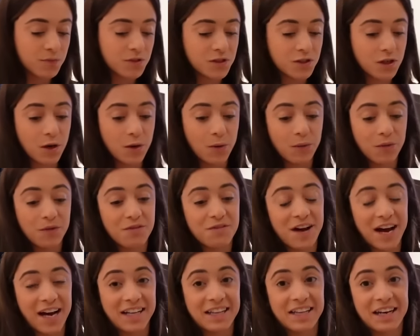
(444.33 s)
So the
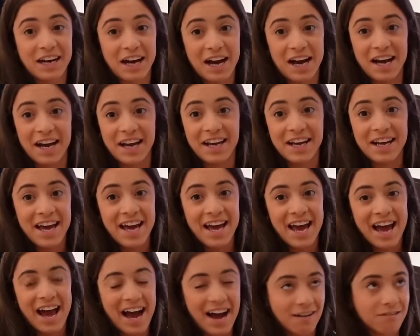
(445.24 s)
fact that I
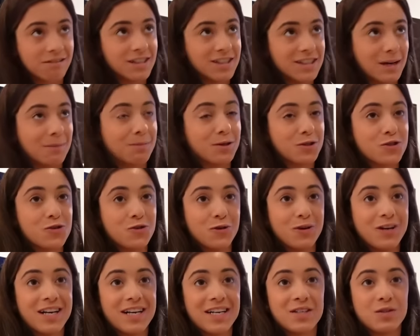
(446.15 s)
have these
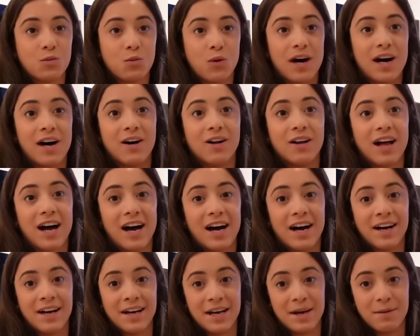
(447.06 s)
opportunities while
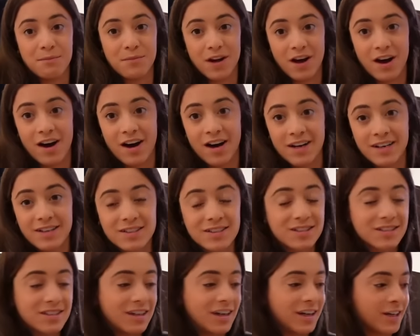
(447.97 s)
I am not
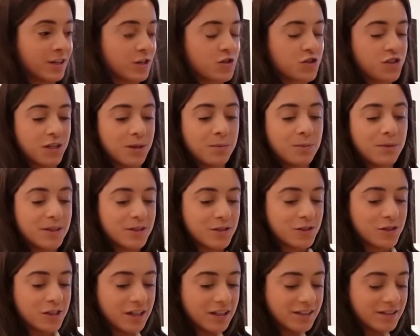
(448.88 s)
on a ship is
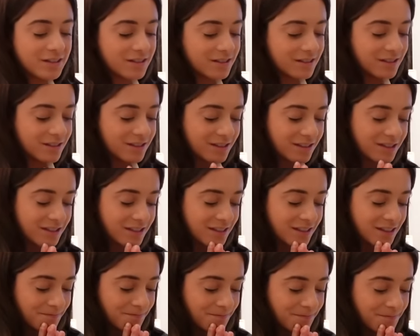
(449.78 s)
just
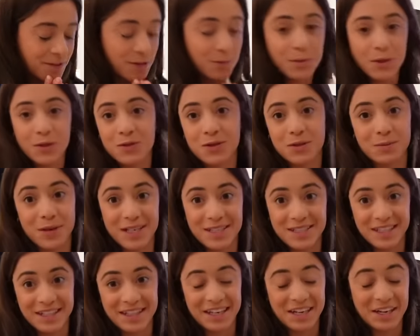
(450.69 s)
the most
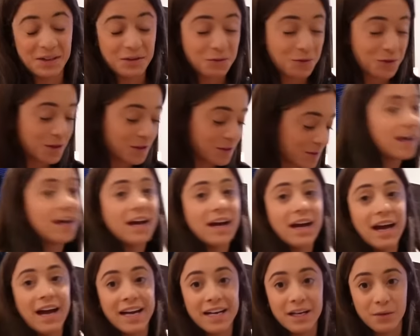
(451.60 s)
amazing thing
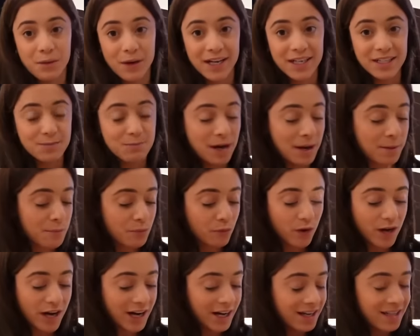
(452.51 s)
Anyways, my
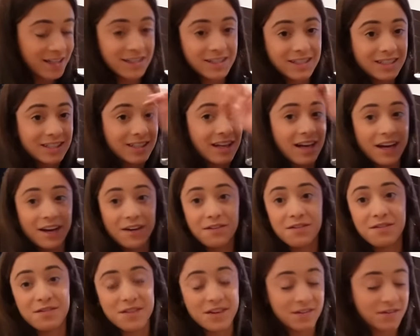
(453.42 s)
brain is in like
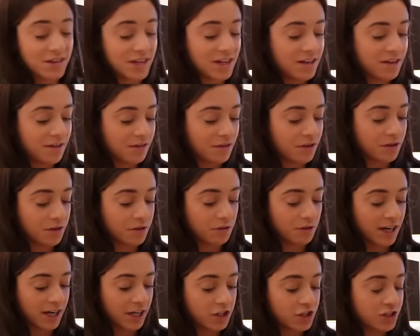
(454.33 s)
50 different
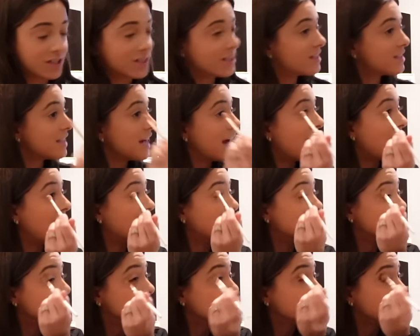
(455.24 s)
directions
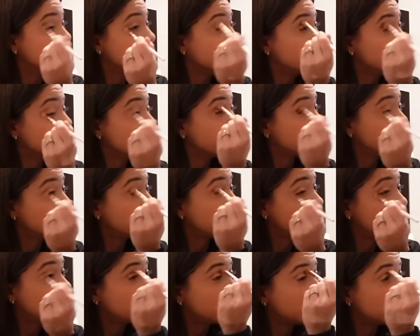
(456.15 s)
as
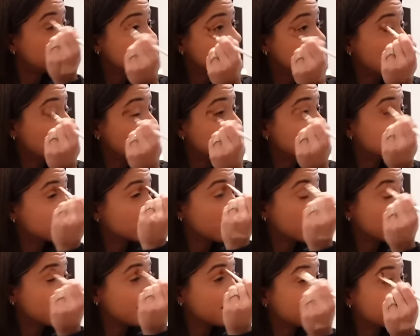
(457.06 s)
usual, so I'm
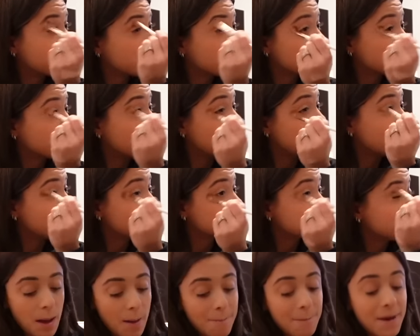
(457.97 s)
sorry for the
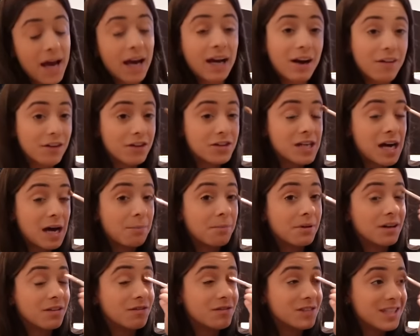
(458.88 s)
rant. Back on the
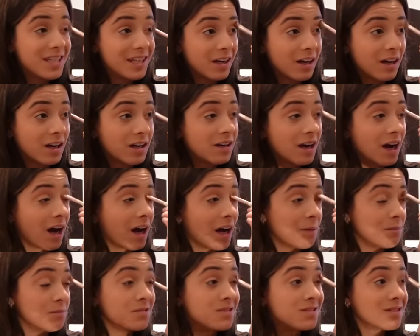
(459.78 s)
topic of dinner,
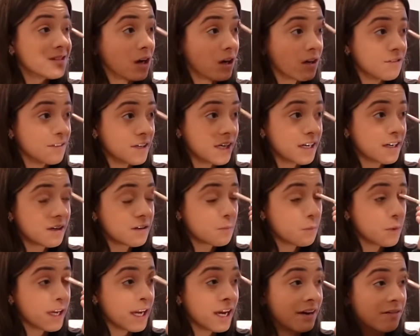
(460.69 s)
I'm starving.
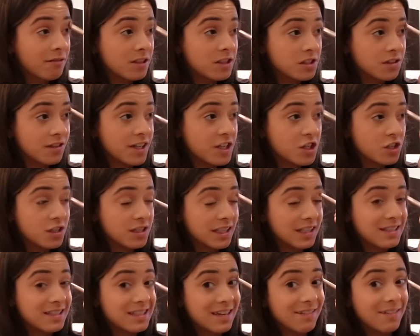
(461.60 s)
We have reservations
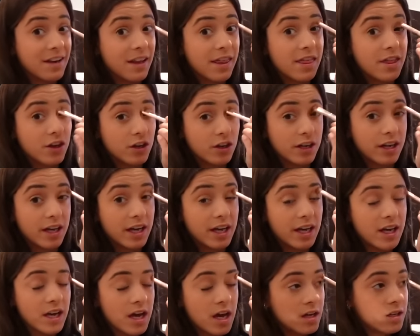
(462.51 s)
at 7.30,
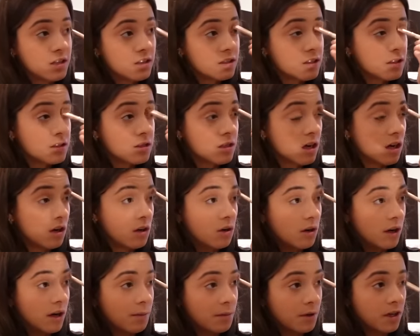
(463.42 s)

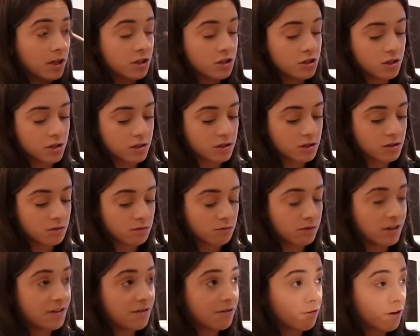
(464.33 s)
so I'm gonna just
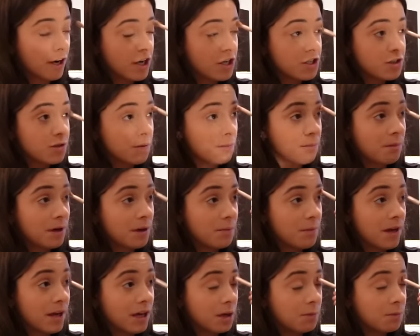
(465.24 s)
refresh my
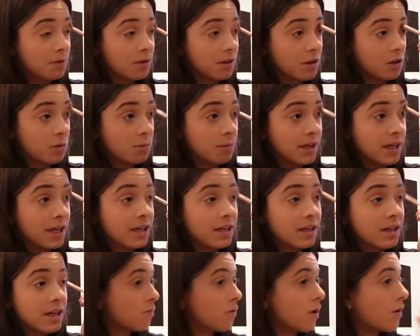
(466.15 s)
makeup a little bit,
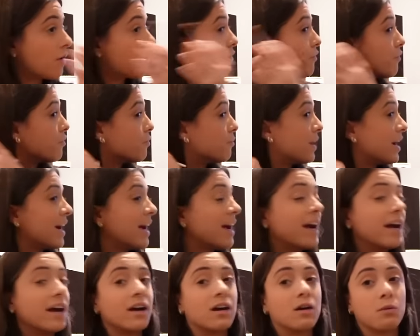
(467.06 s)
run through my
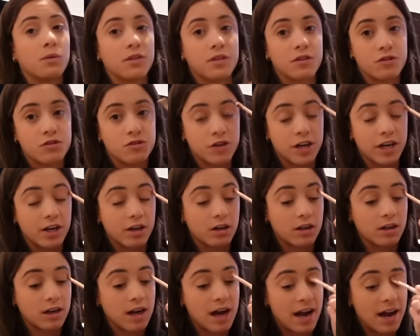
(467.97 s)
hair with a
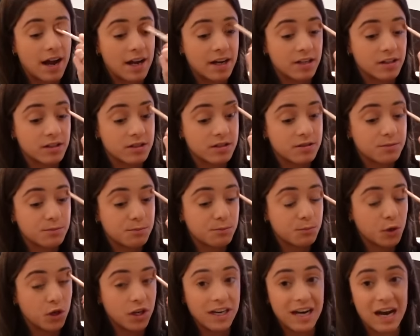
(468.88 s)
straightener and
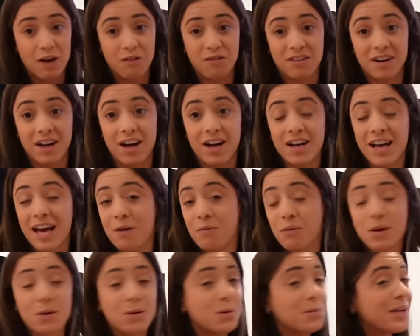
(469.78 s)
put an outfit on, and
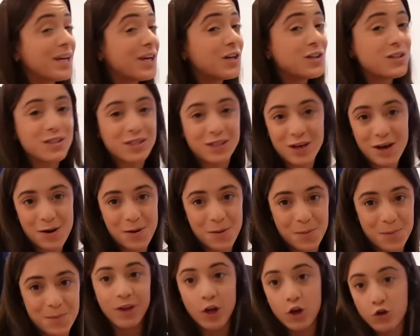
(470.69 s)
we will be good to go.
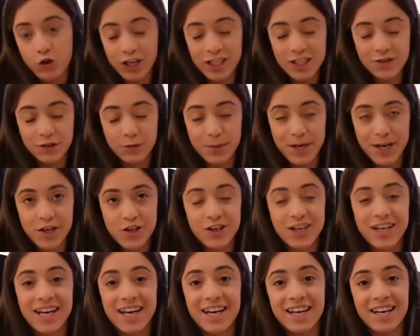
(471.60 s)

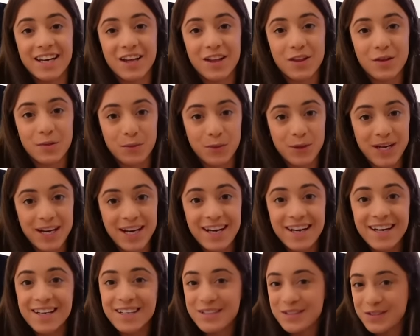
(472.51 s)
Transformation in three,
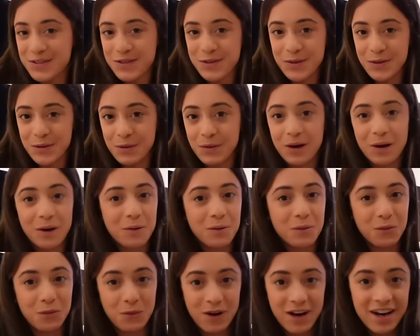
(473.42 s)
two,
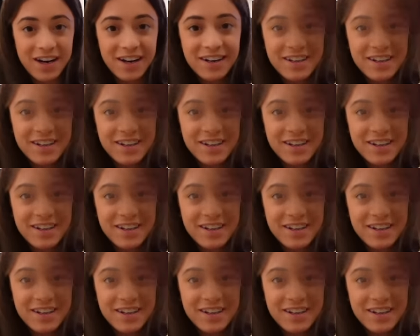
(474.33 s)
one.